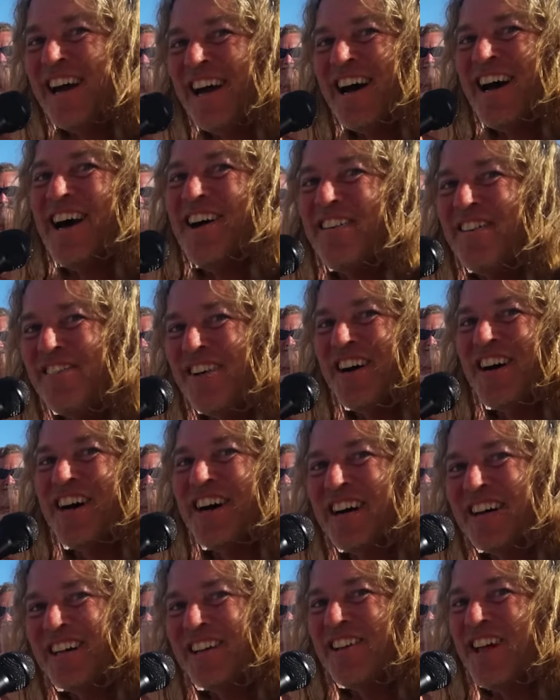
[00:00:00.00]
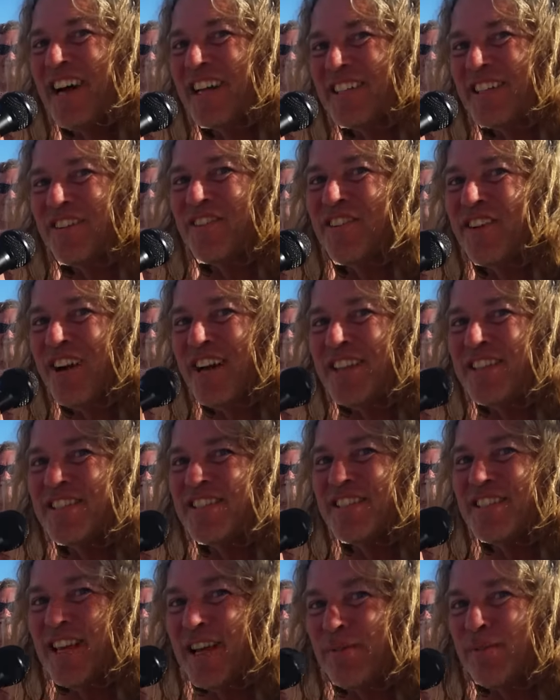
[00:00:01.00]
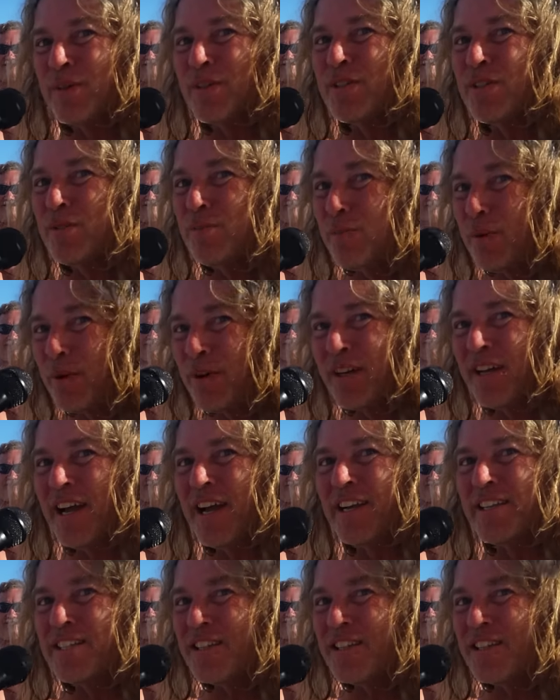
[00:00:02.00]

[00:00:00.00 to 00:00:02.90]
of galactic friends, neighbors, spirit guides,